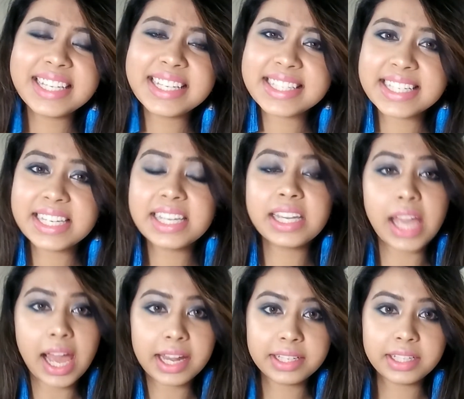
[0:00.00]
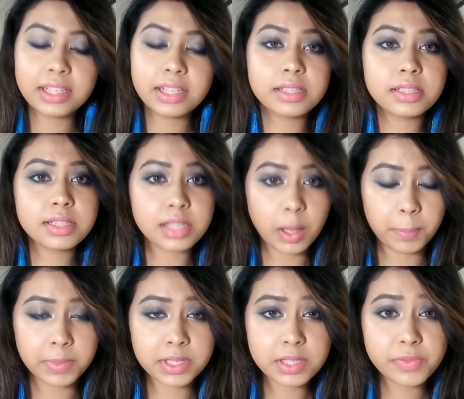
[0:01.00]
easily carry in
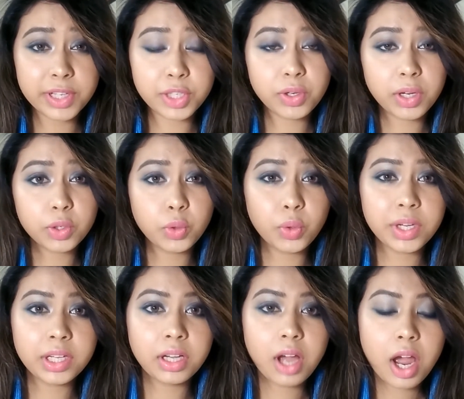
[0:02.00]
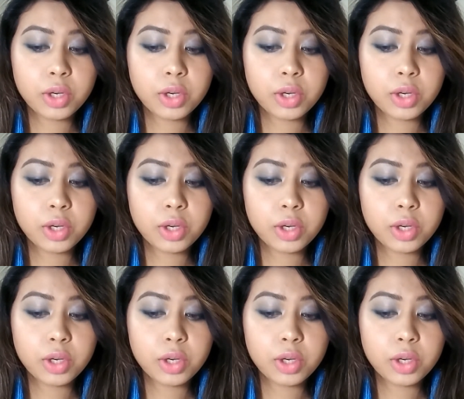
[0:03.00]
summers when you are going